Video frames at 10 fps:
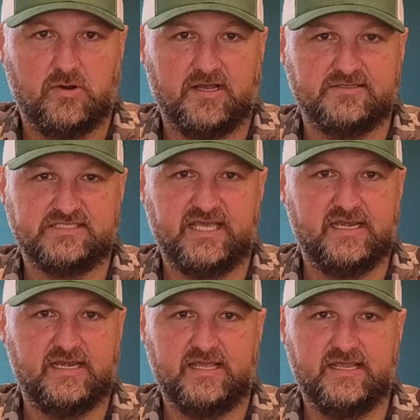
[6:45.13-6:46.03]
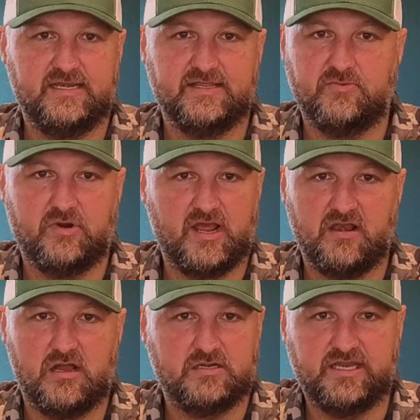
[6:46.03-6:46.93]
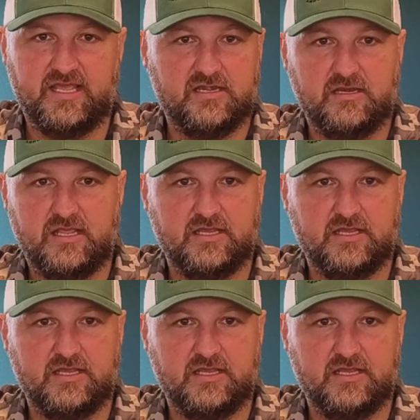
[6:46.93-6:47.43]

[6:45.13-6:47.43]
while I was getting it in, and then when I locked in,